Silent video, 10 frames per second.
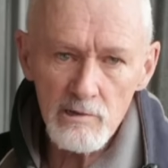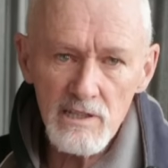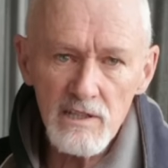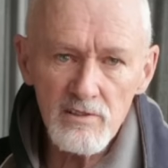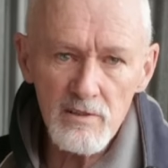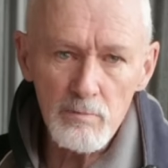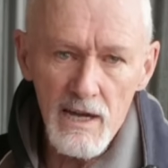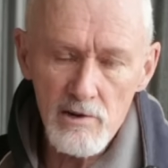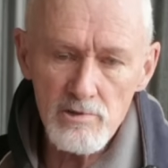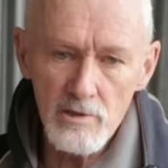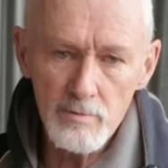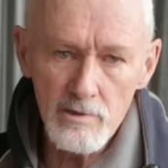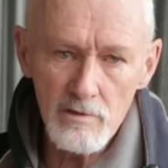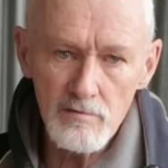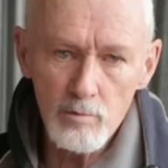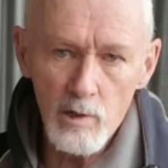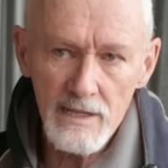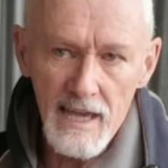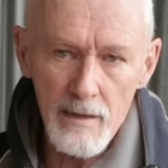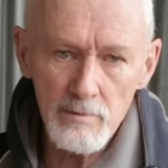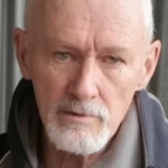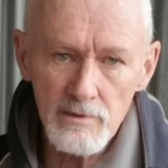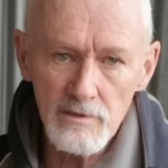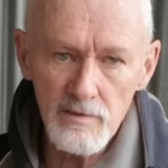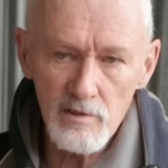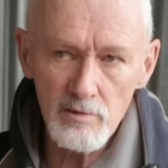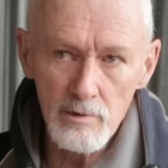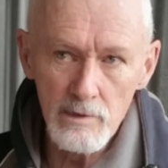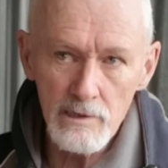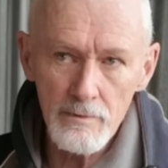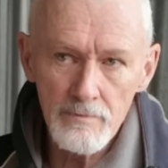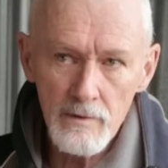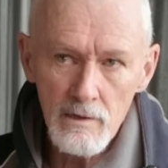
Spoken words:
are against the backdrop of what happened in Victoria.